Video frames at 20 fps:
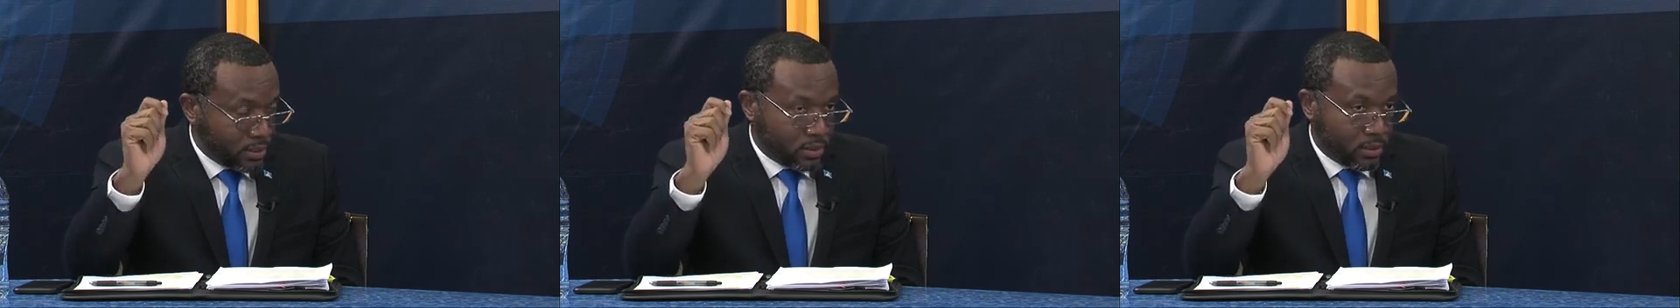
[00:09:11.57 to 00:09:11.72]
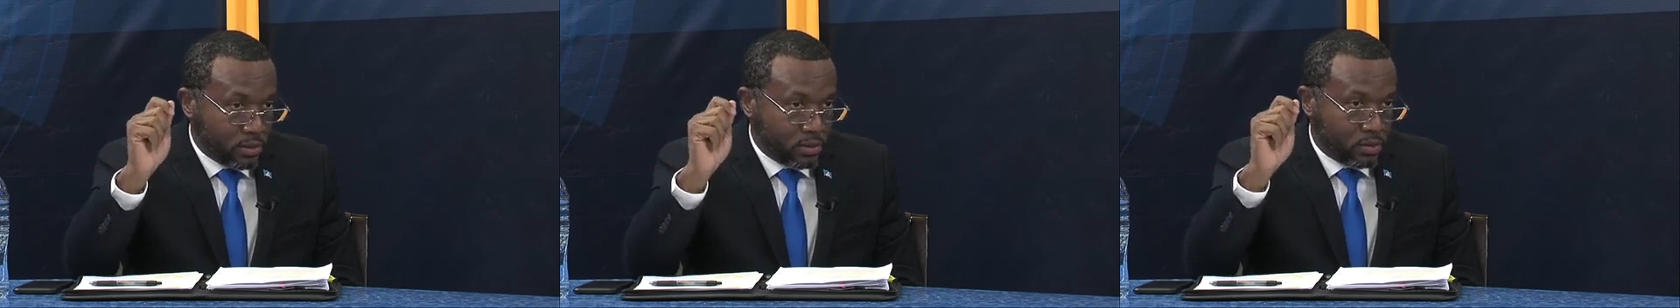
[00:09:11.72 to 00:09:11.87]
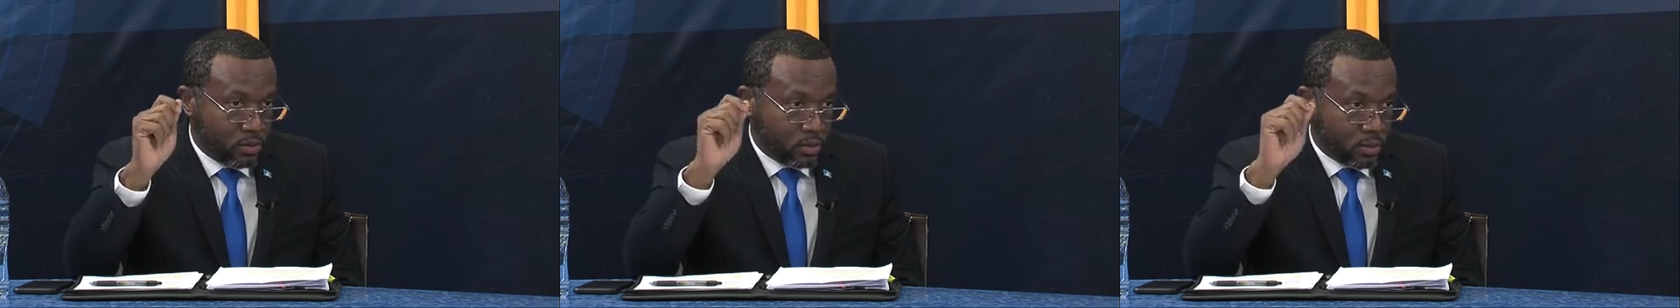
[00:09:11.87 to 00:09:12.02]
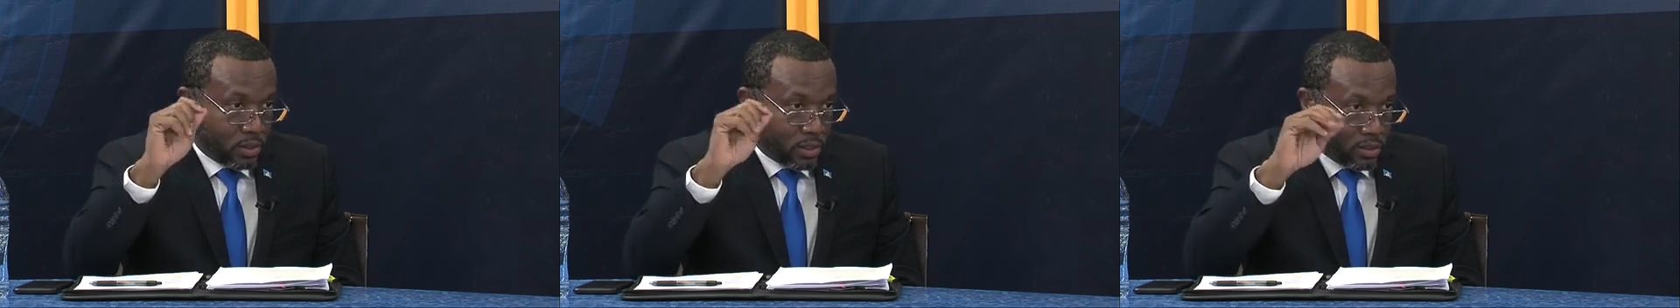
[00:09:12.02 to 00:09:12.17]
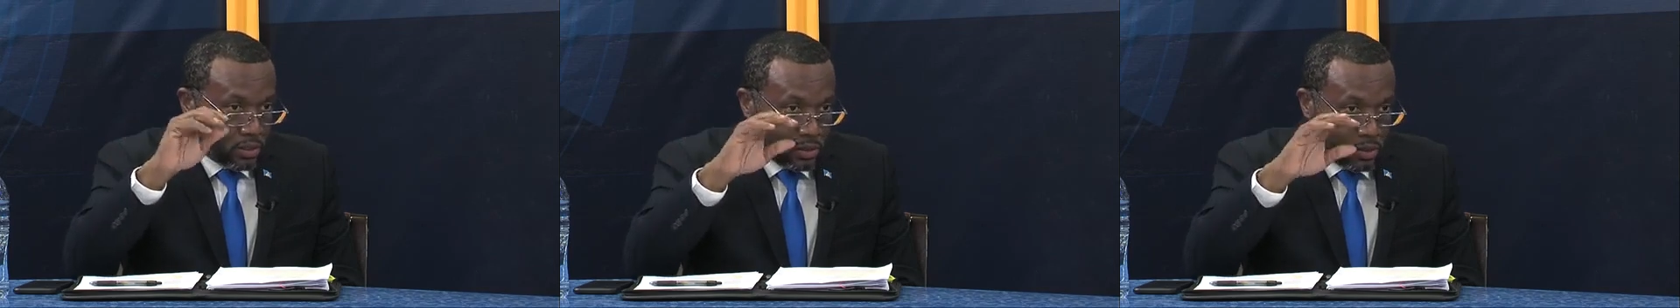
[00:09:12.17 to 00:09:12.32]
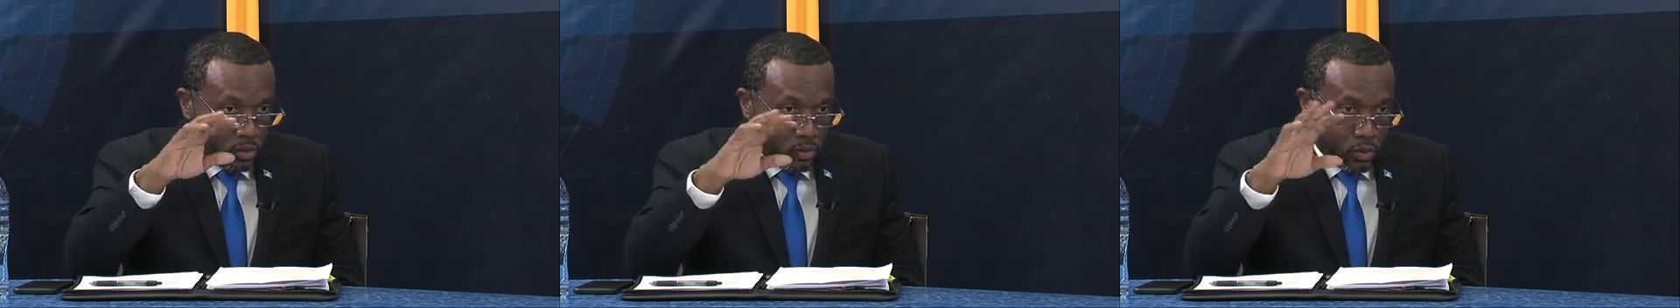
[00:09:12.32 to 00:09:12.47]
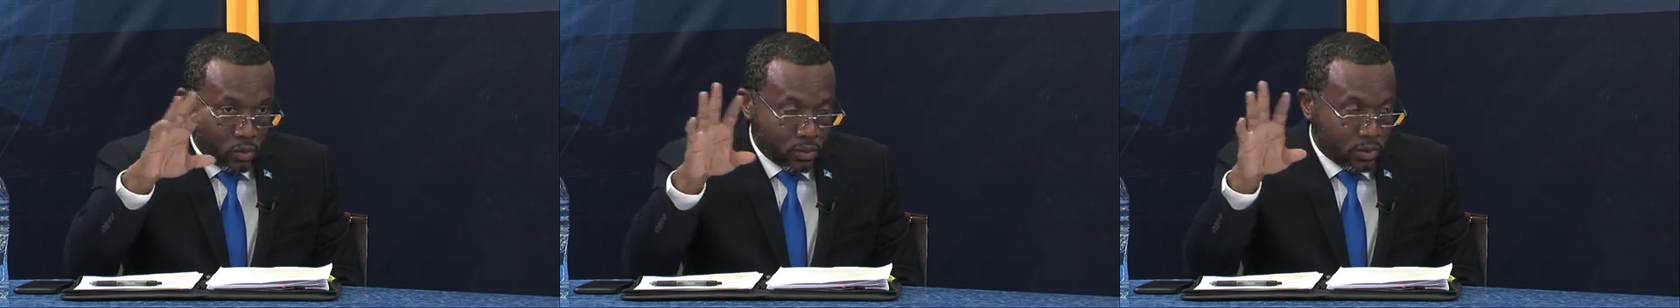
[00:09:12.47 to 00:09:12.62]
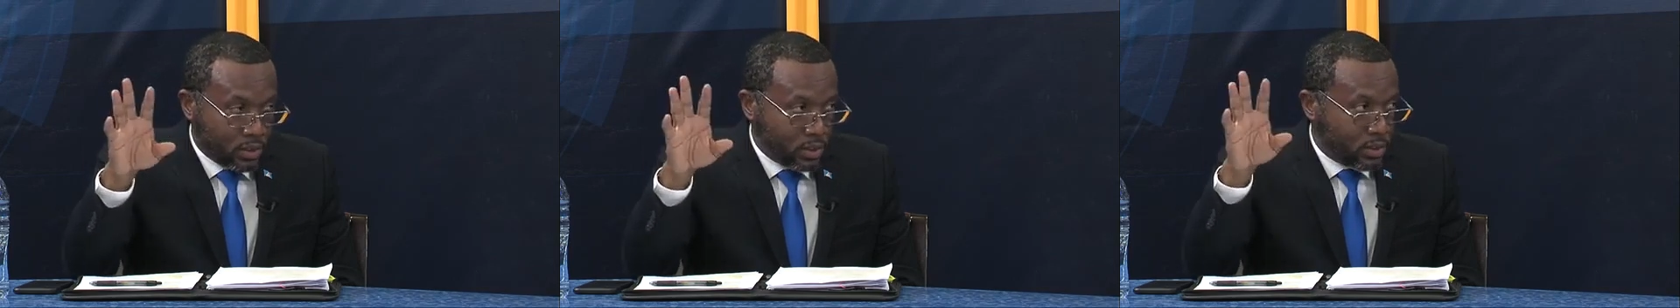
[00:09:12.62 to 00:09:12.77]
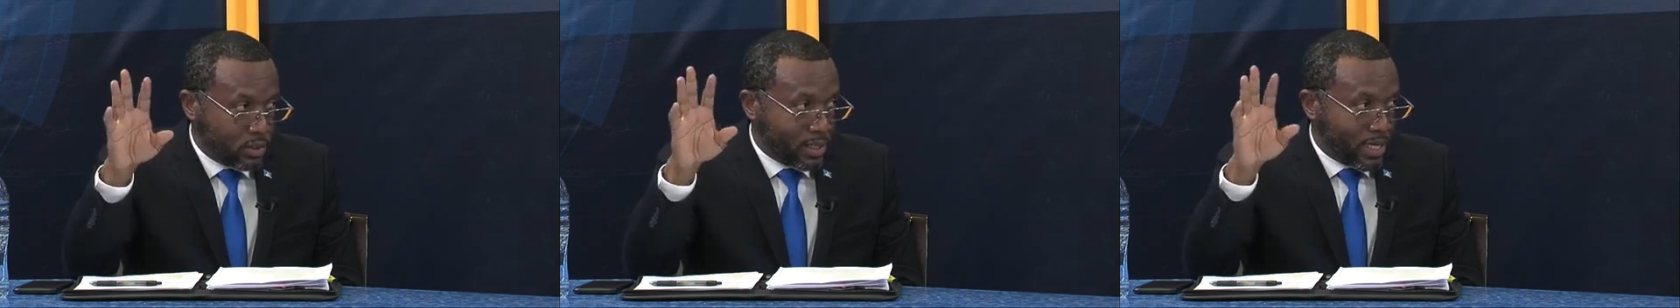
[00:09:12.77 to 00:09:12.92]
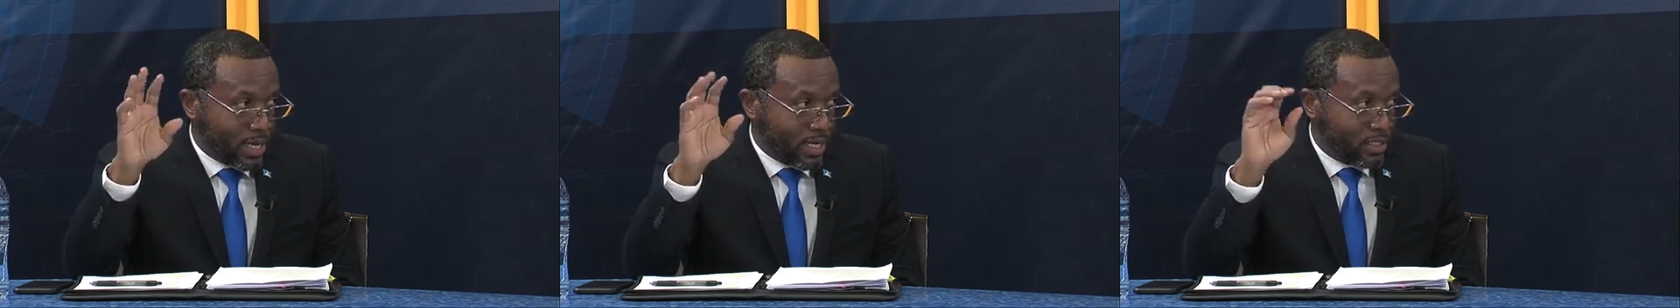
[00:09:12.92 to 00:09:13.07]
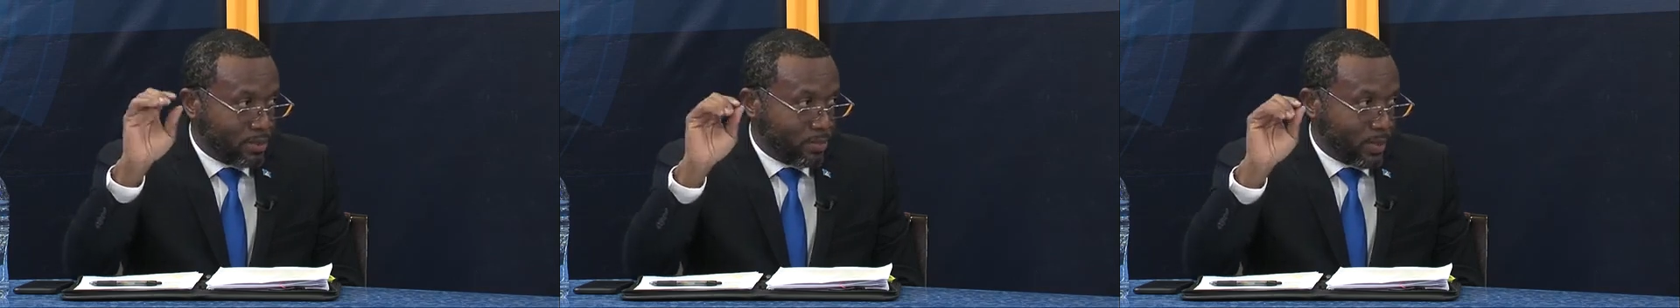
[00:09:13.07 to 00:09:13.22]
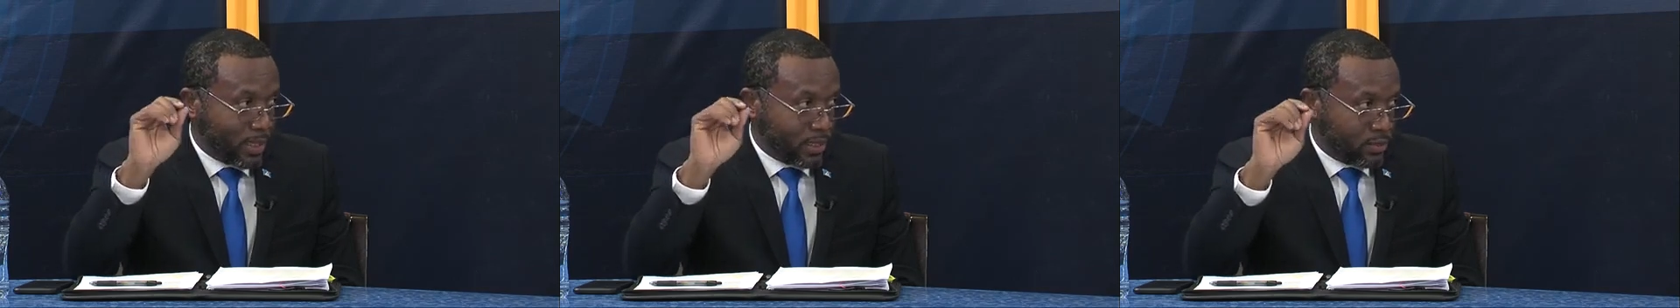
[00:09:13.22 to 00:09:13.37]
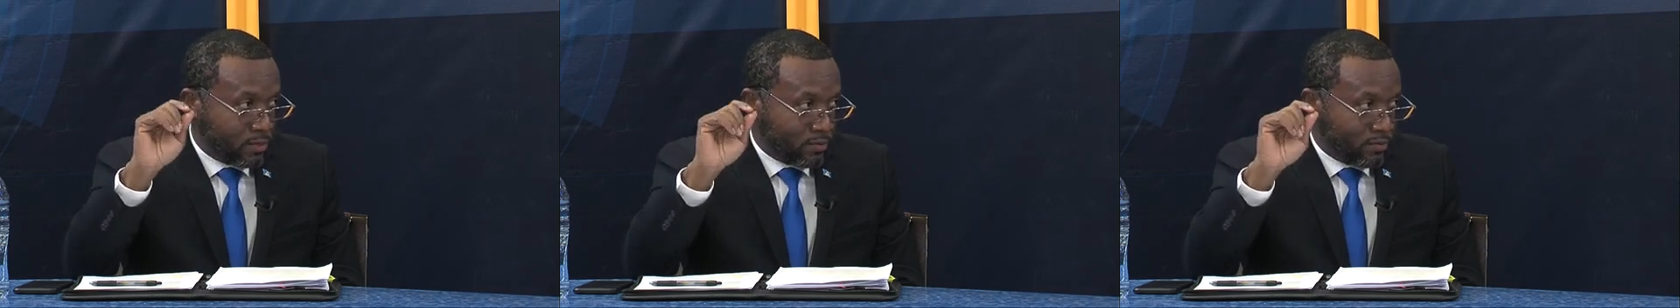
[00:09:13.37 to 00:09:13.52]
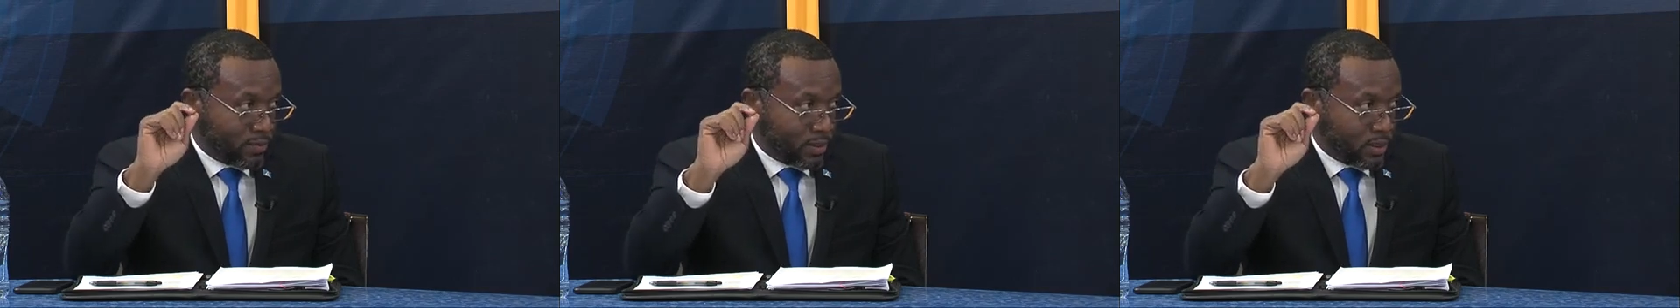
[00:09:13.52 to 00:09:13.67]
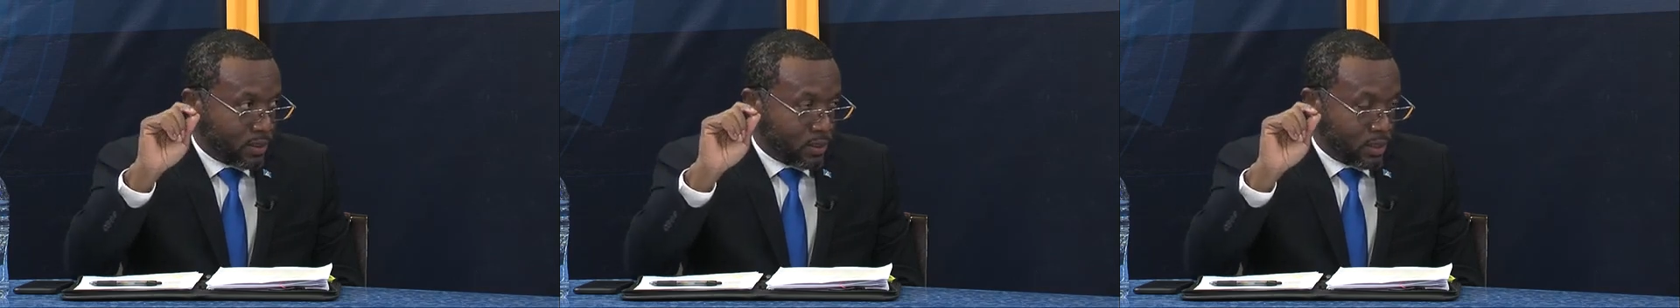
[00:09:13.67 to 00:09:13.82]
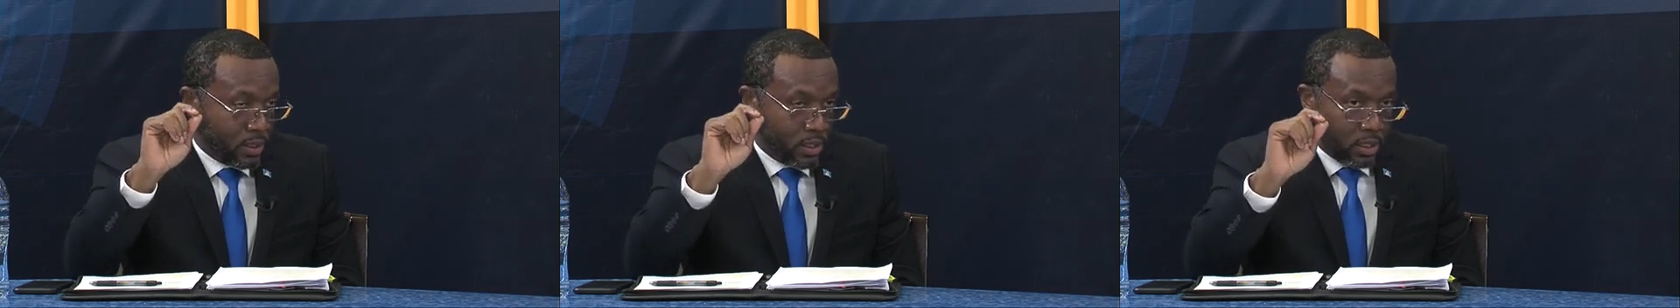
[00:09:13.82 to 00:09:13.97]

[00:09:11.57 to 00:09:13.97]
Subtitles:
so there's the notice aspect of it.